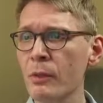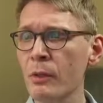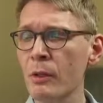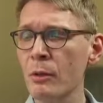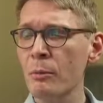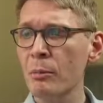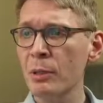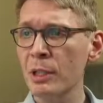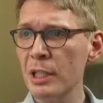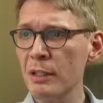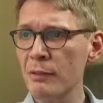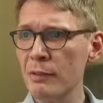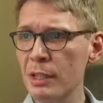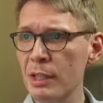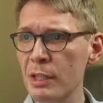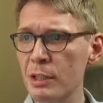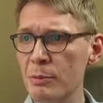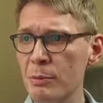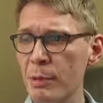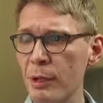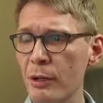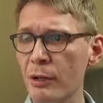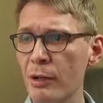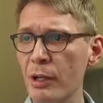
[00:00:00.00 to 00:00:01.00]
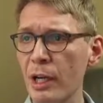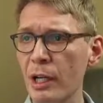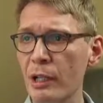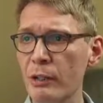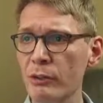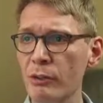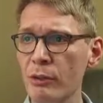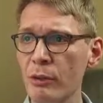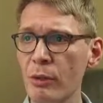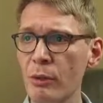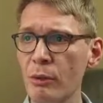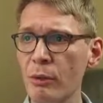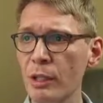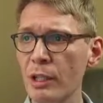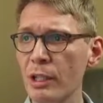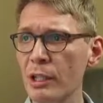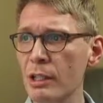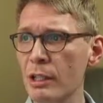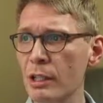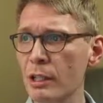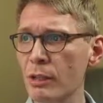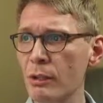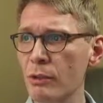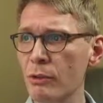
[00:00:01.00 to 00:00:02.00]
Believing this paradox, Cone
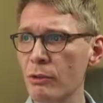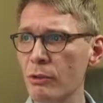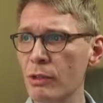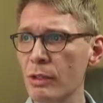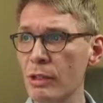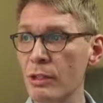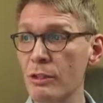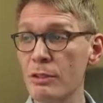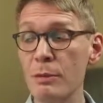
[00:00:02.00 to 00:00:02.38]
continues, this